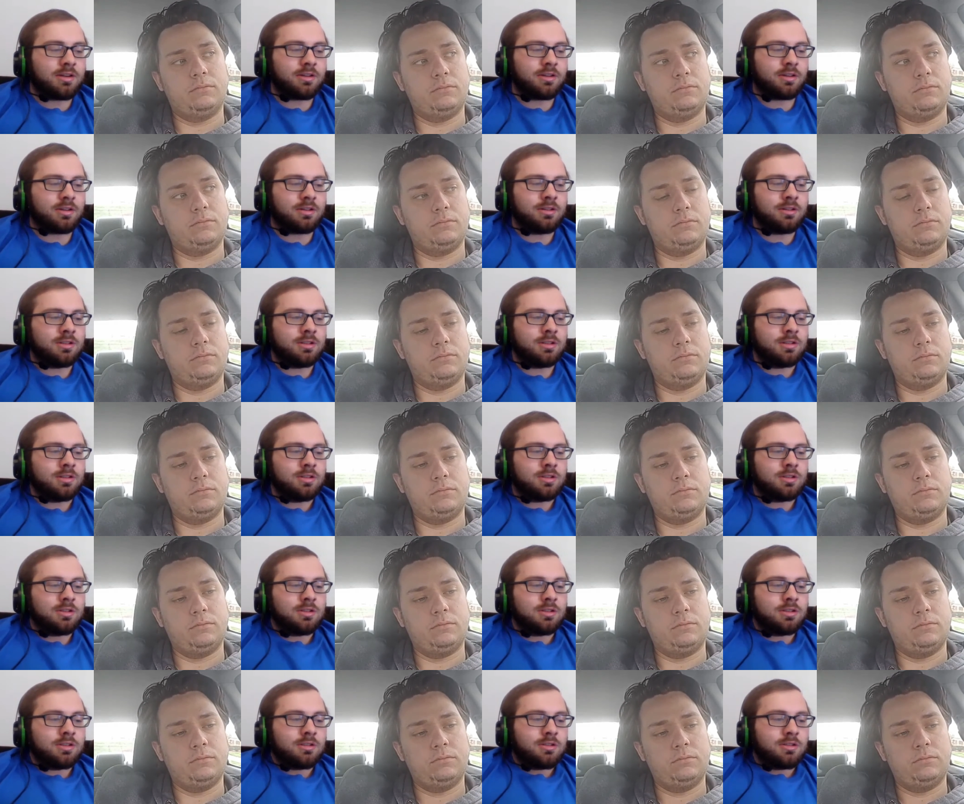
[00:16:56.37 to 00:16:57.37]
Speaker 1: kind of
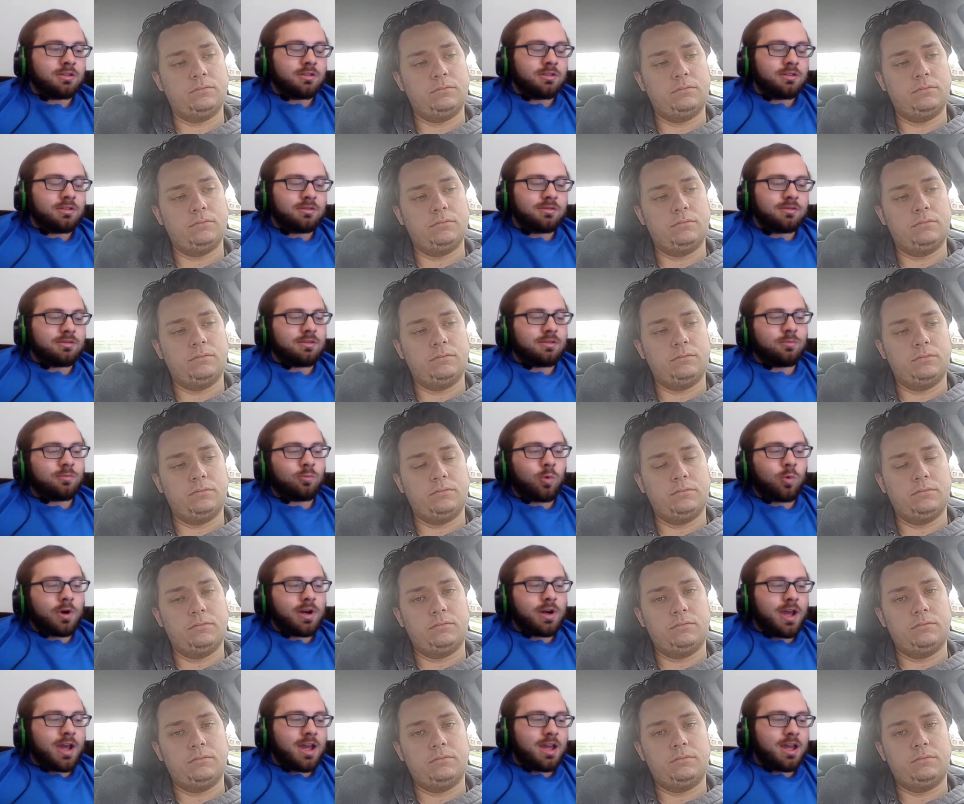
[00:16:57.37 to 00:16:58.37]

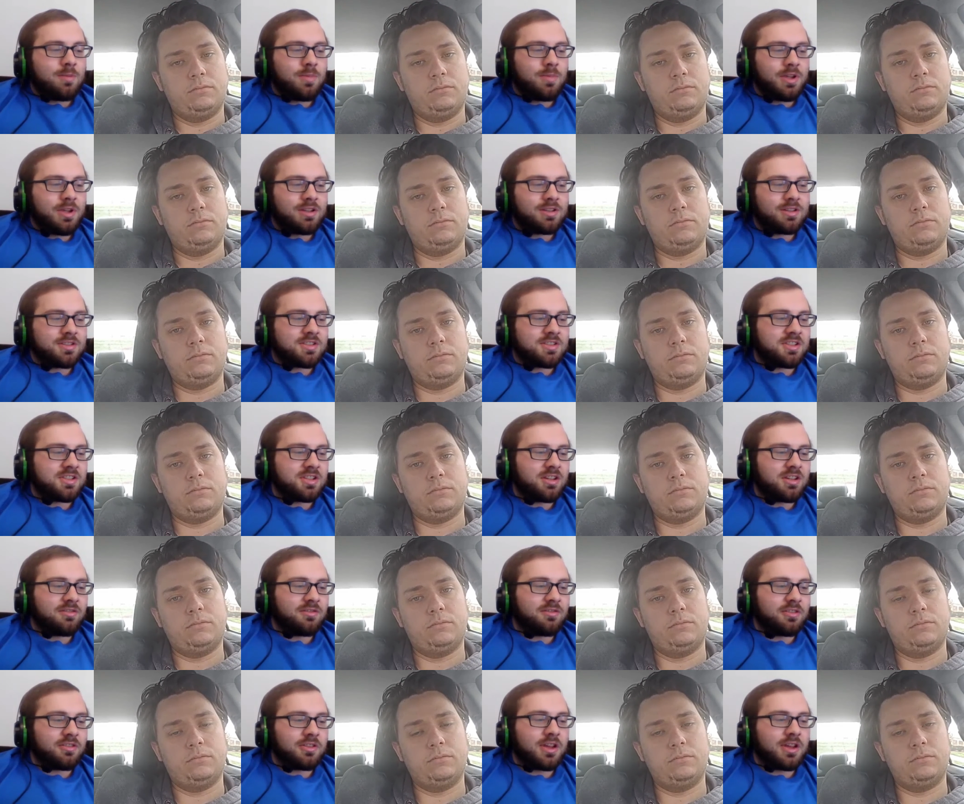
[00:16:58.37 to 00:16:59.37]
one A, B, and
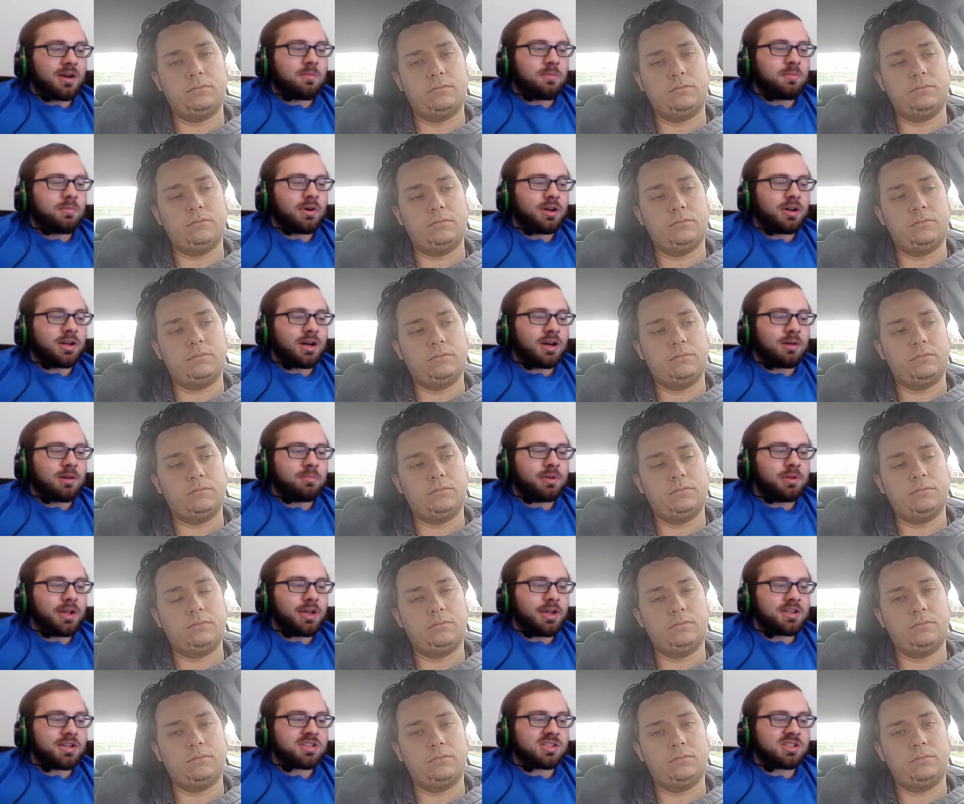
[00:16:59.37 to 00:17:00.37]
C for them. But uh,
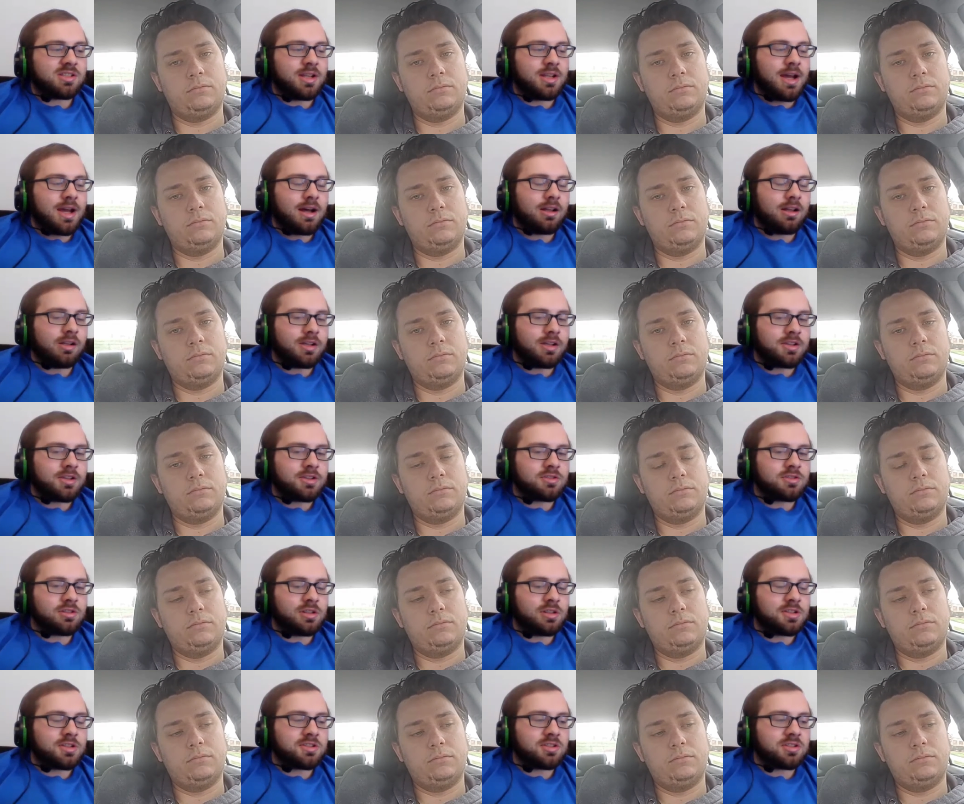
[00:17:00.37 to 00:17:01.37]
Blake Snell
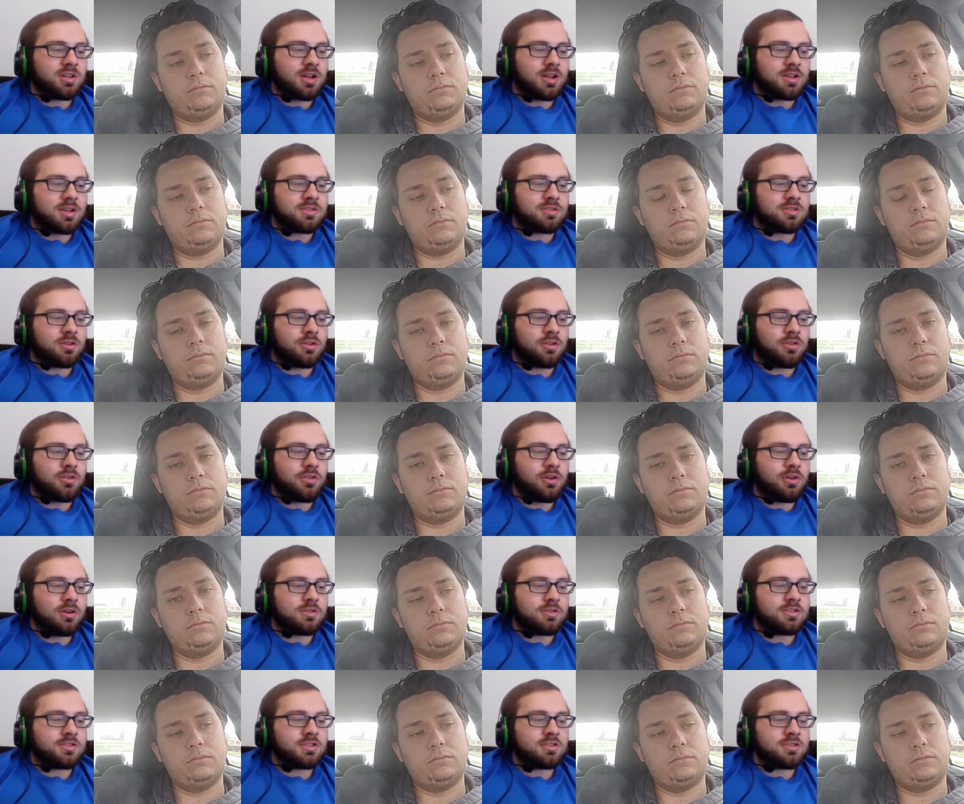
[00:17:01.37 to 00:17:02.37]
is listed as their
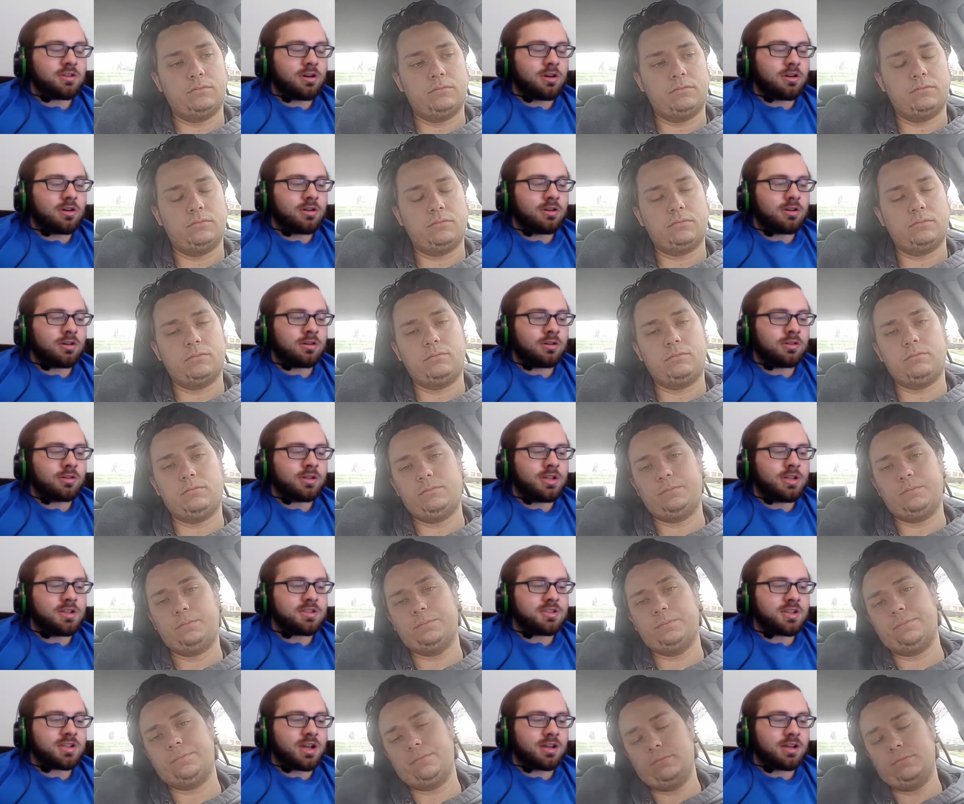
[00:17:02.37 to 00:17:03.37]
third starter.
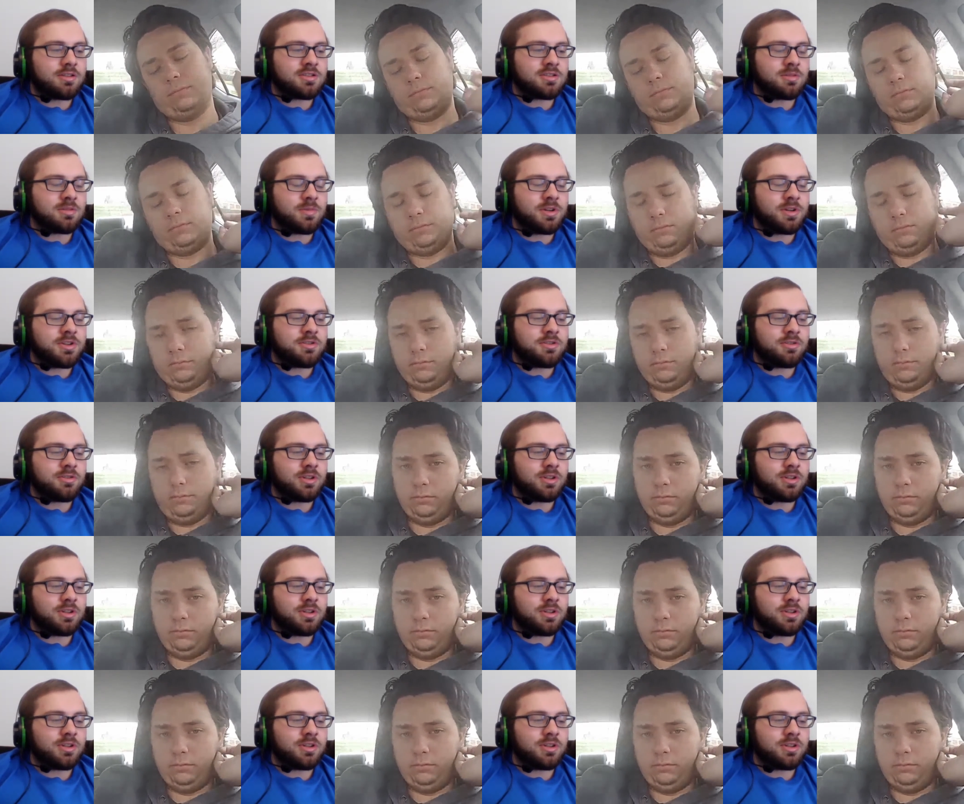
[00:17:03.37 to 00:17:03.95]
He's had some